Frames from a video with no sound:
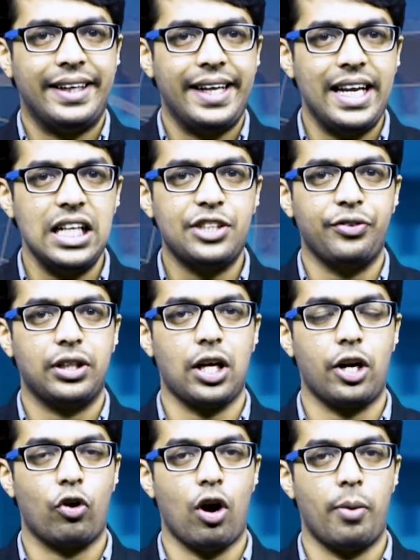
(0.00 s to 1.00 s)
deals with the
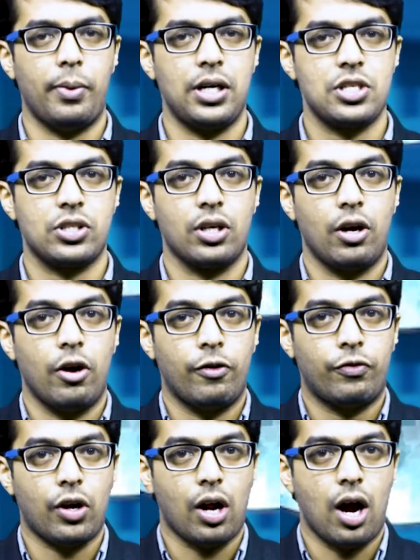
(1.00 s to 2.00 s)
requirements
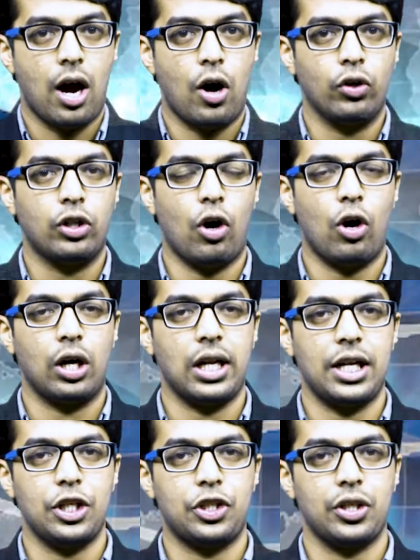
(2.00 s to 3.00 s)
for how the
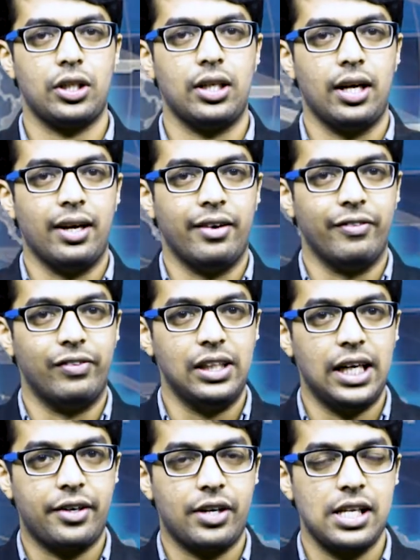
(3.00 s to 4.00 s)
organization will
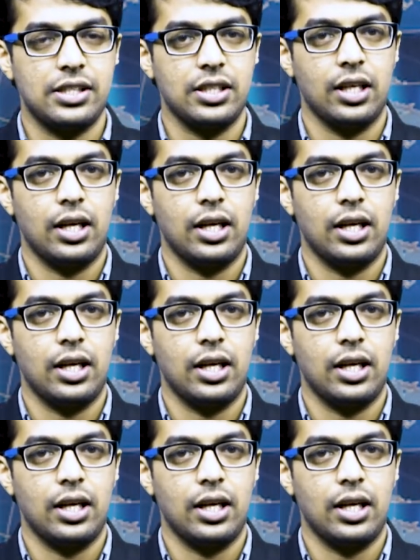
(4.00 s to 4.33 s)
address